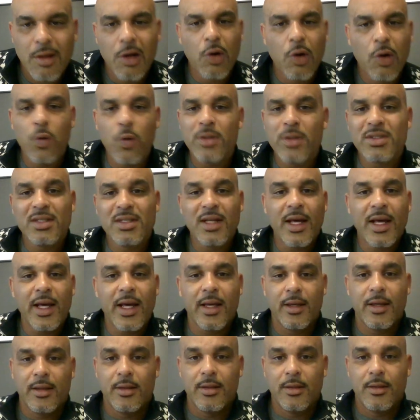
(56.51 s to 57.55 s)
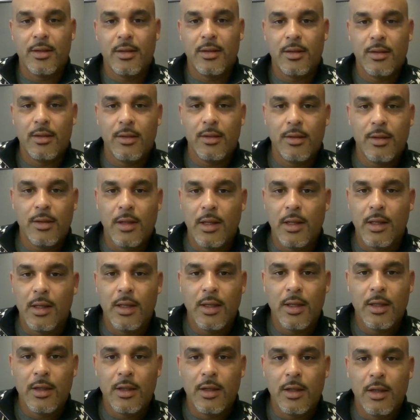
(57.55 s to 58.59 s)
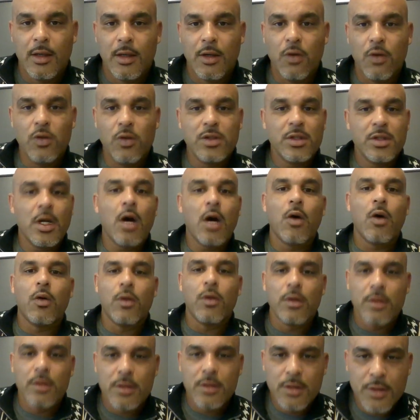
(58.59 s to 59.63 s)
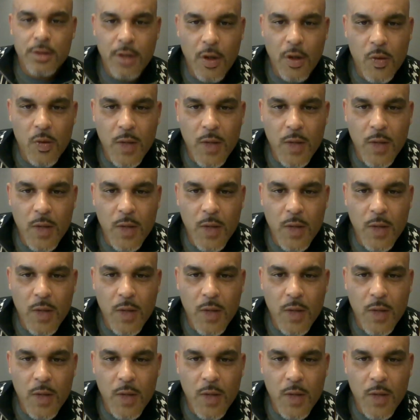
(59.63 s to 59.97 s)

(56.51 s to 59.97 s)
Who is they? Who? No, you know